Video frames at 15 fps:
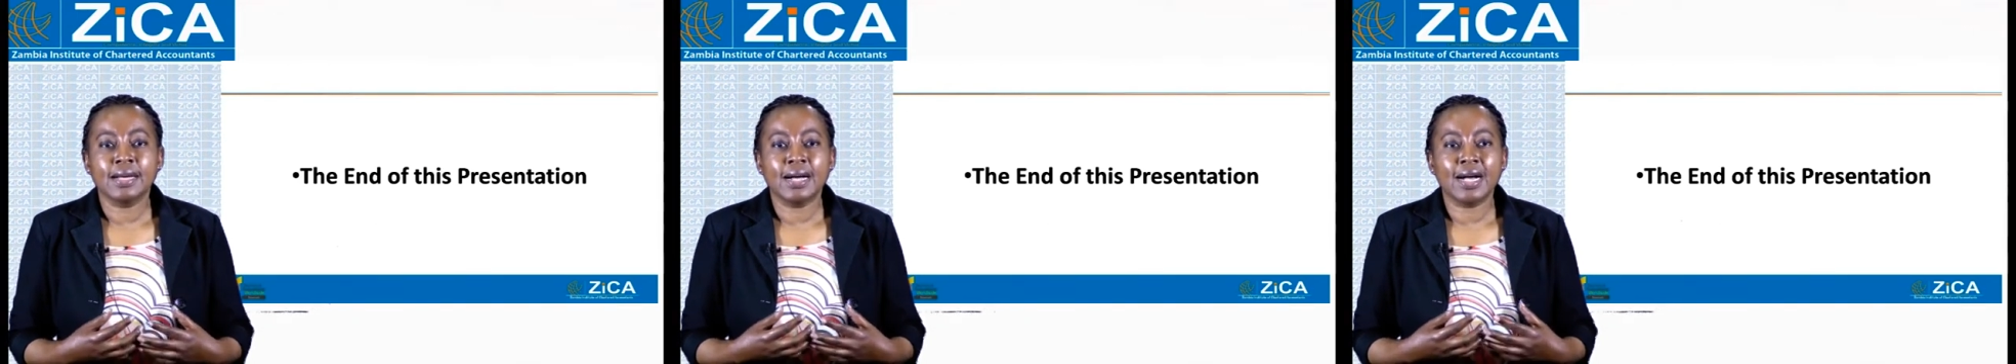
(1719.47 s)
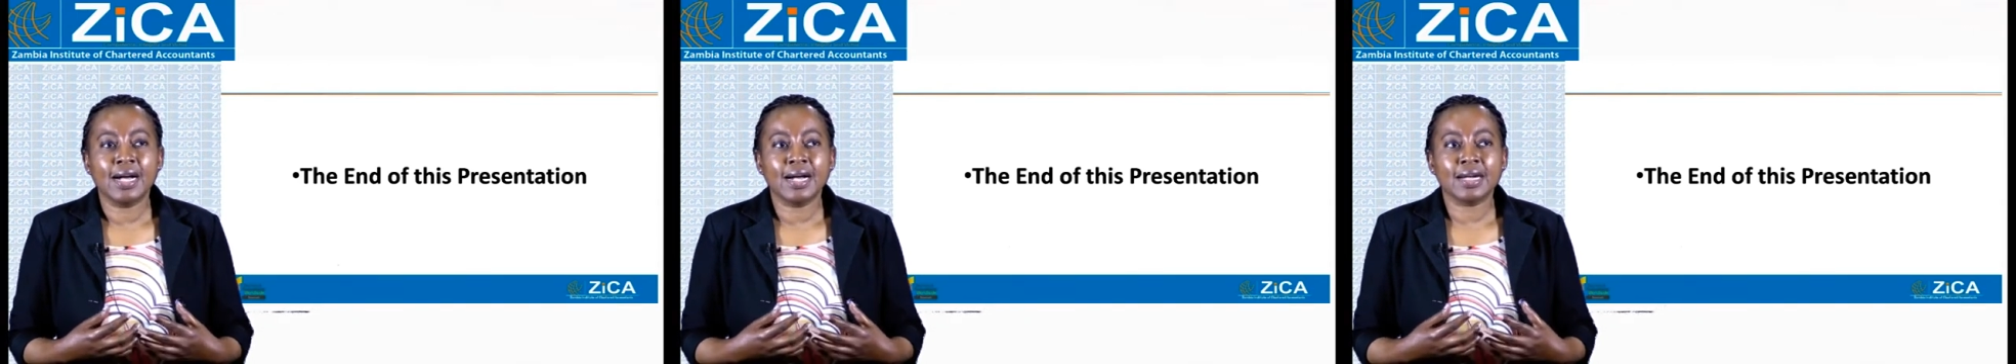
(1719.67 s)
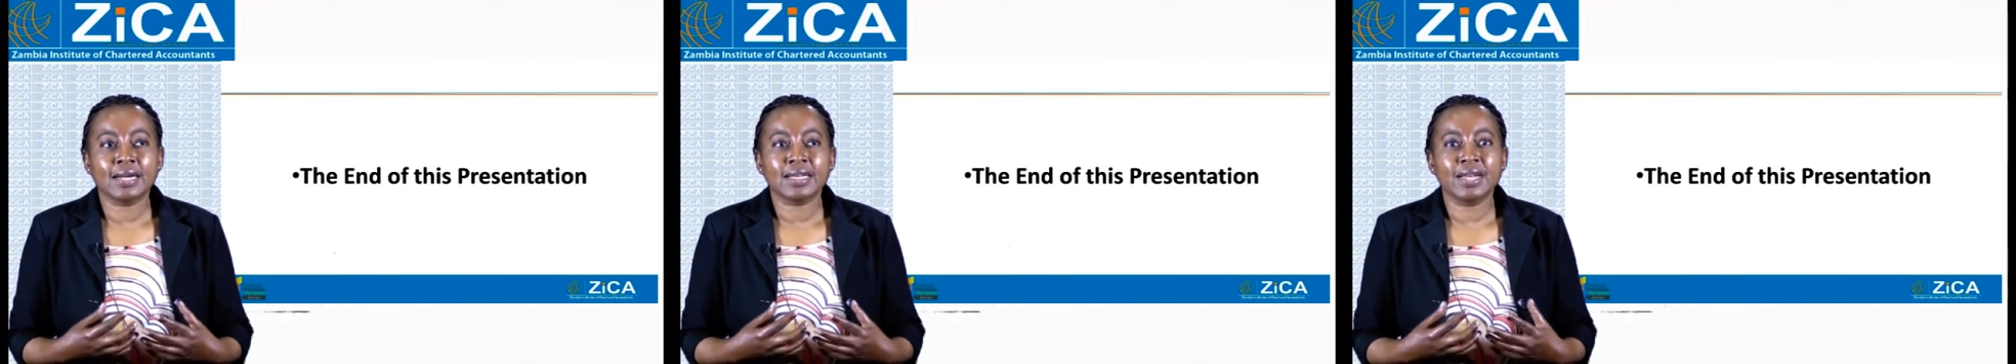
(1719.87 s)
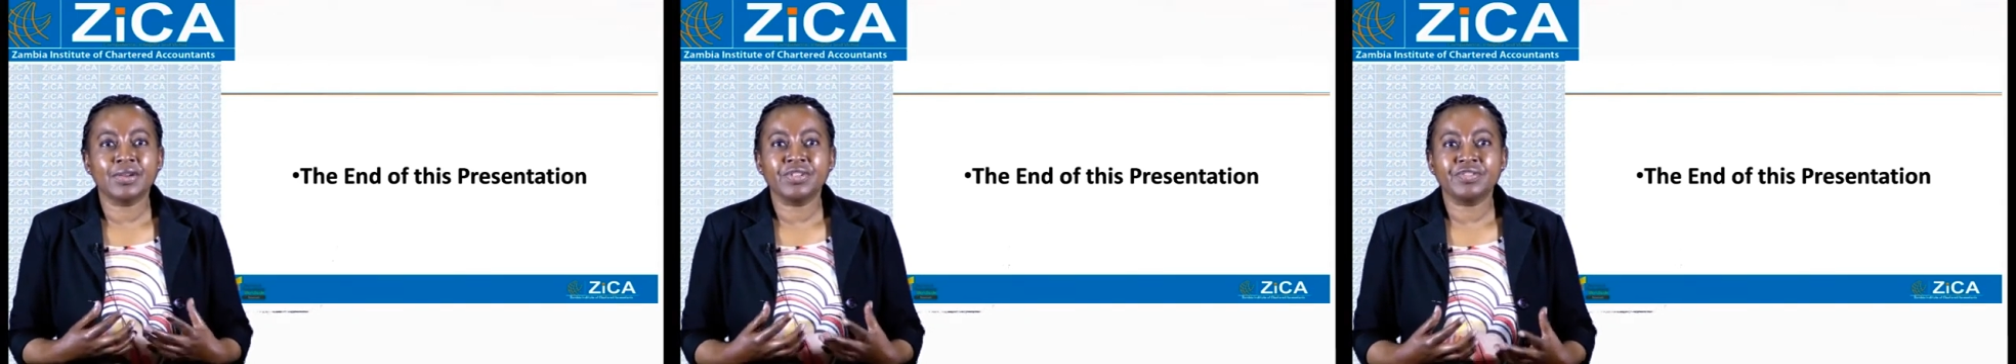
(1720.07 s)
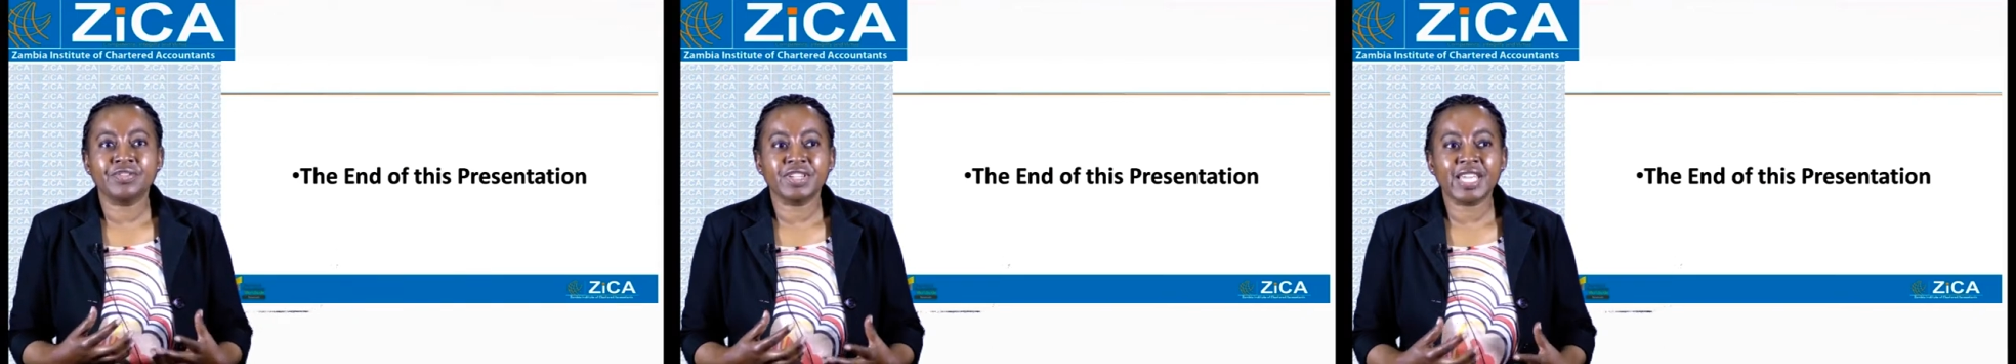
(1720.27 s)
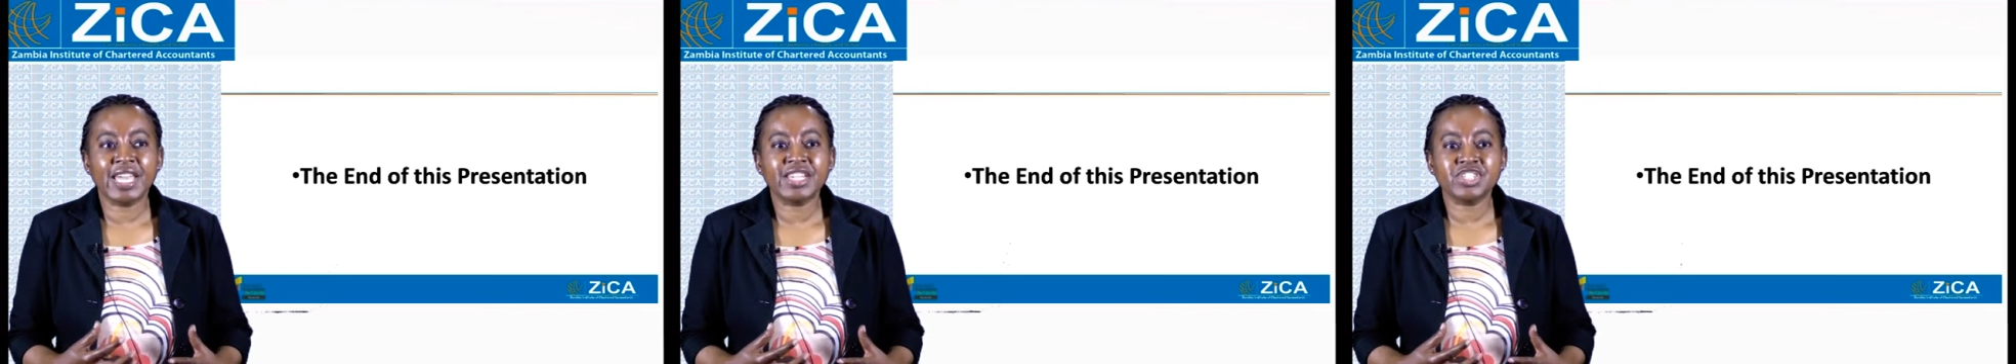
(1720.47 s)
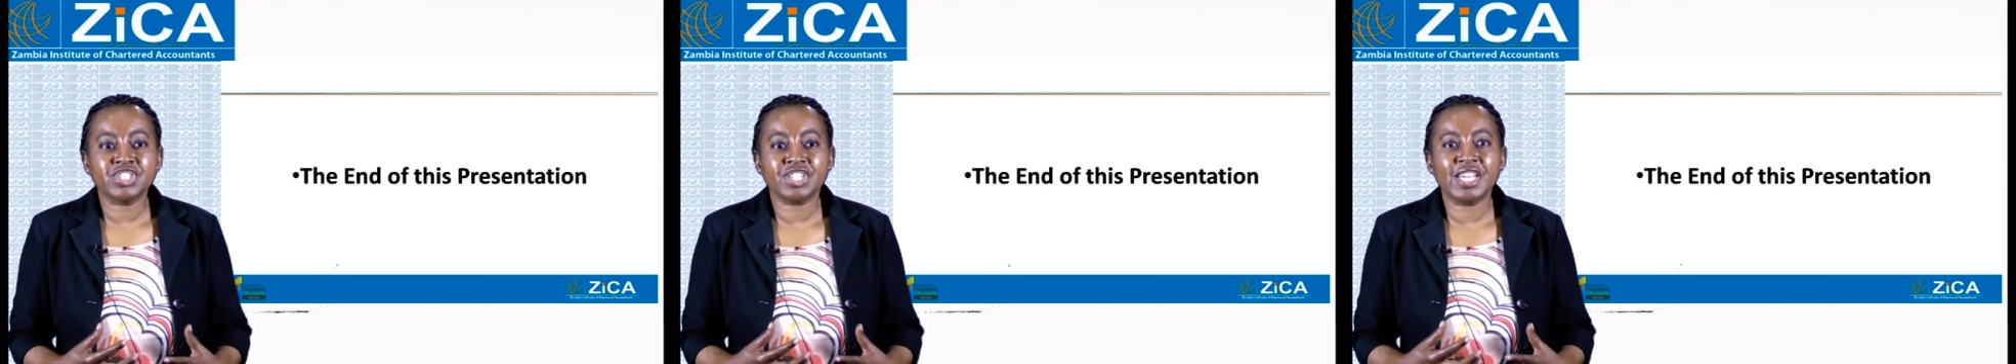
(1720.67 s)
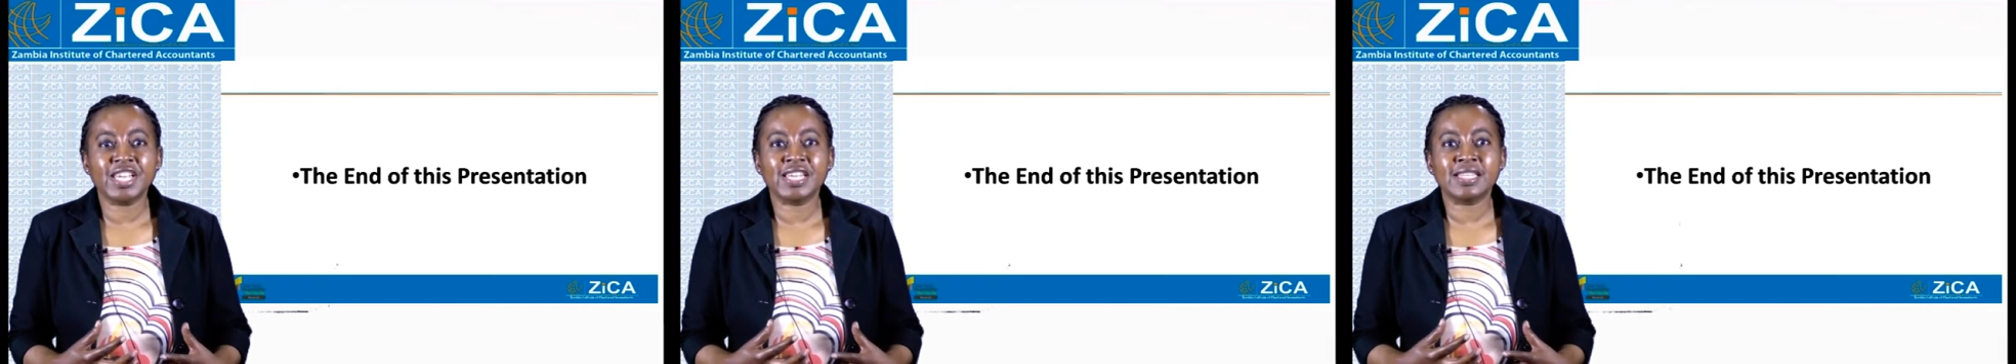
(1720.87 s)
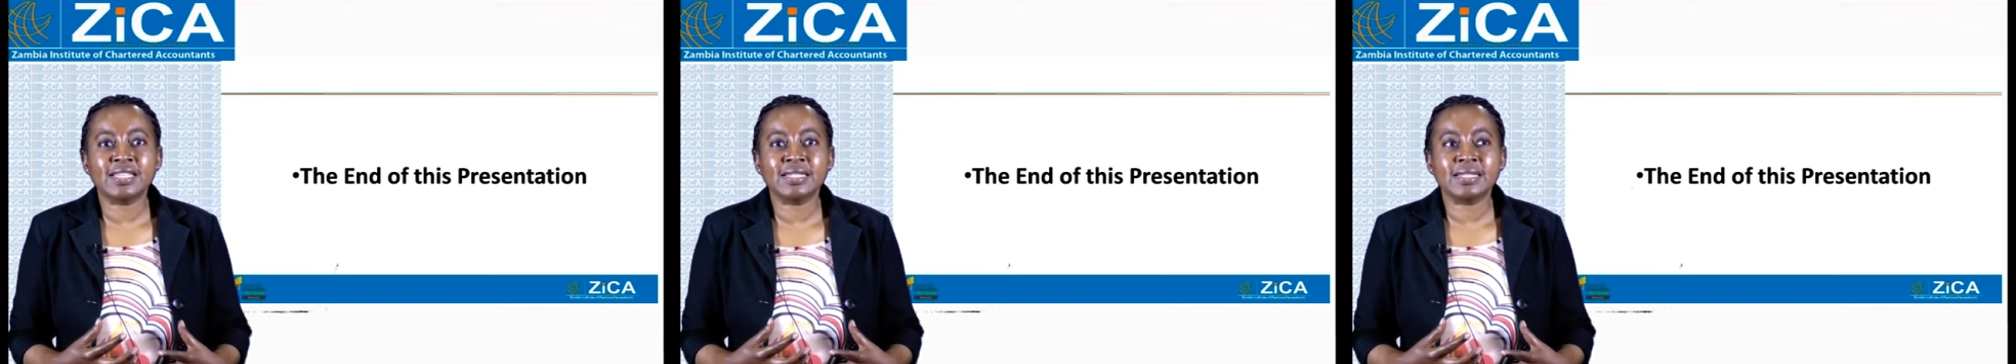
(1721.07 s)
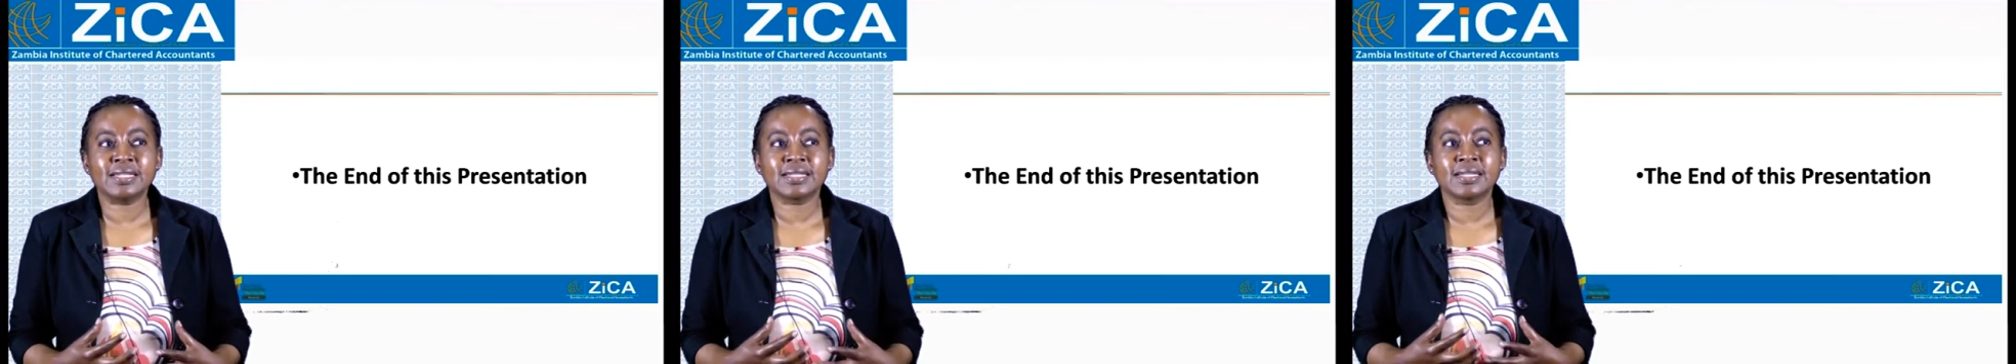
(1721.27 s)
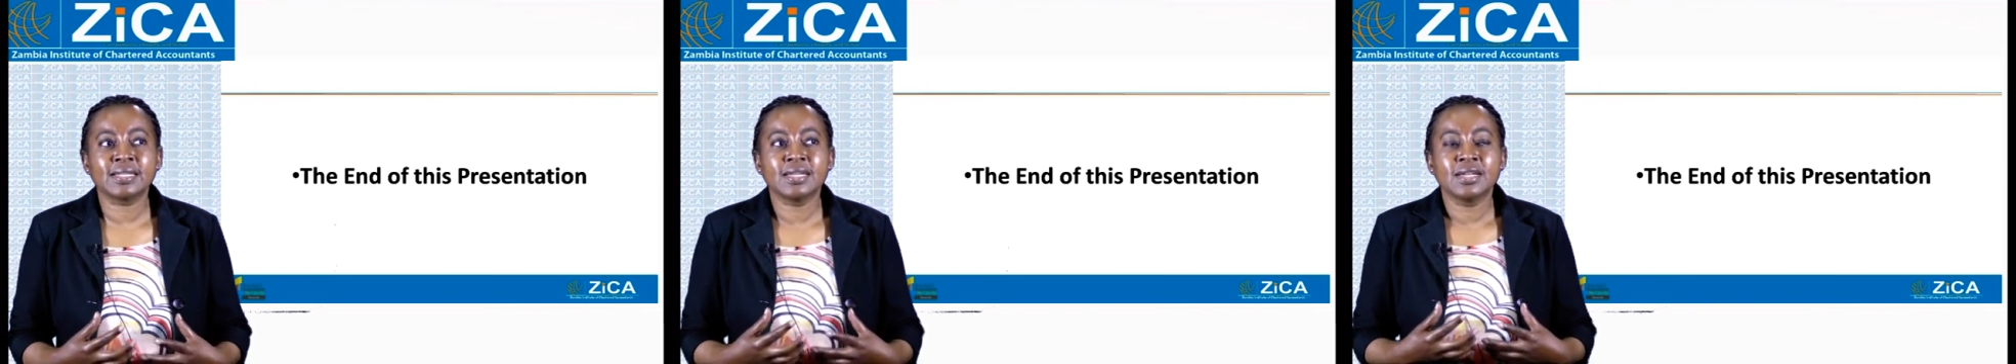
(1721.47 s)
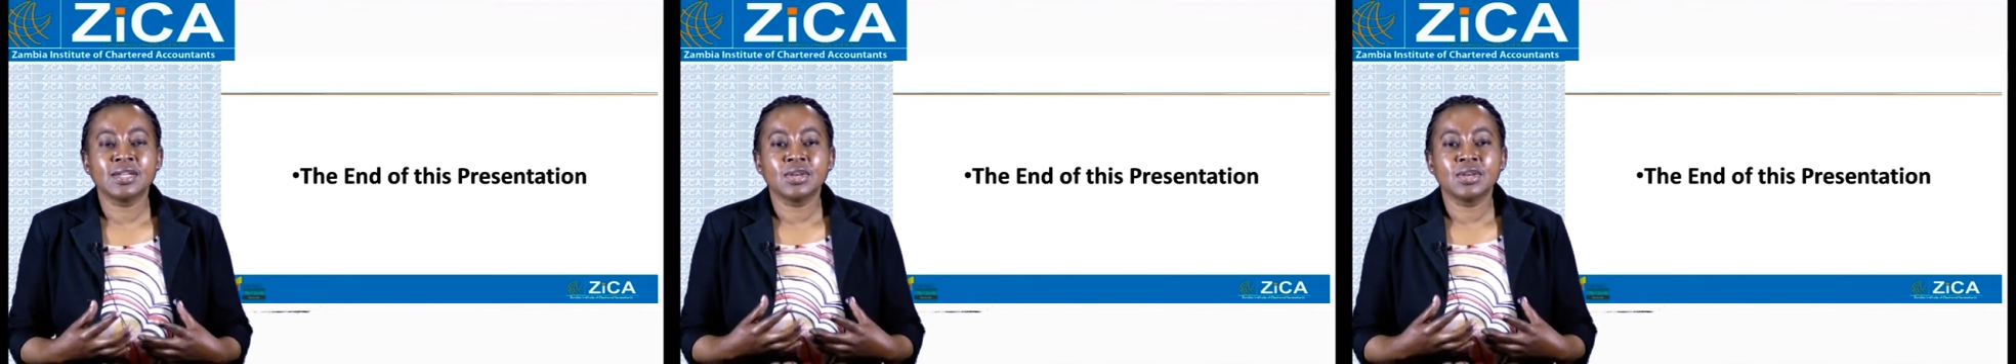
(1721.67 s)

clarifications,